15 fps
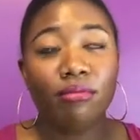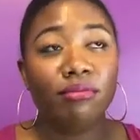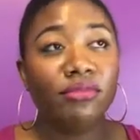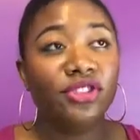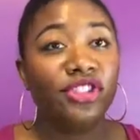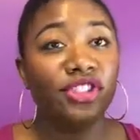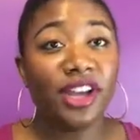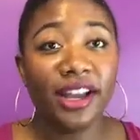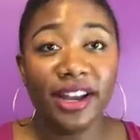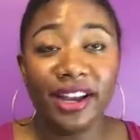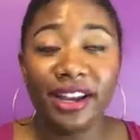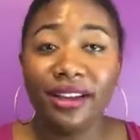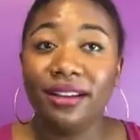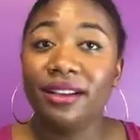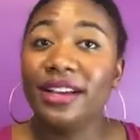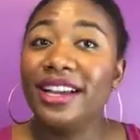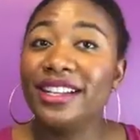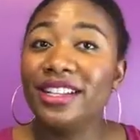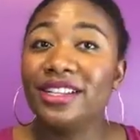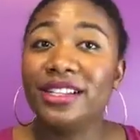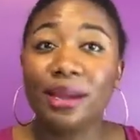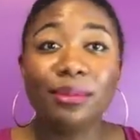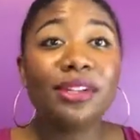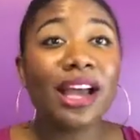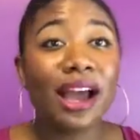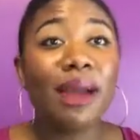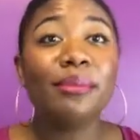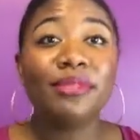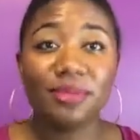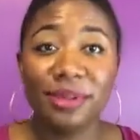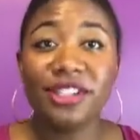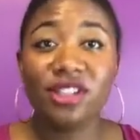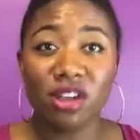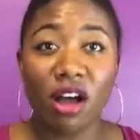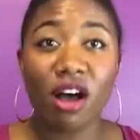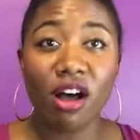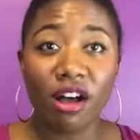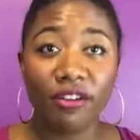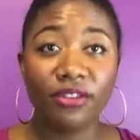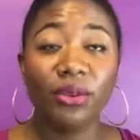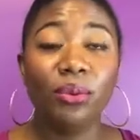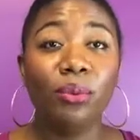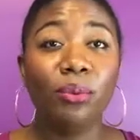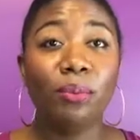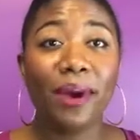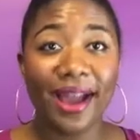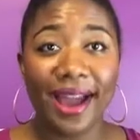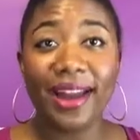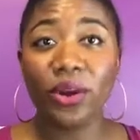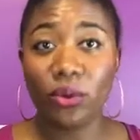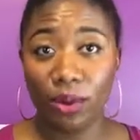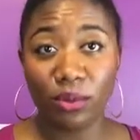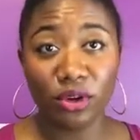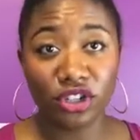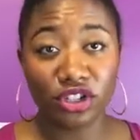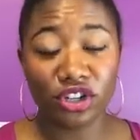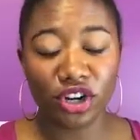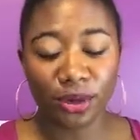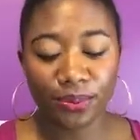Shedding can sometimes be solved by adequate moisture.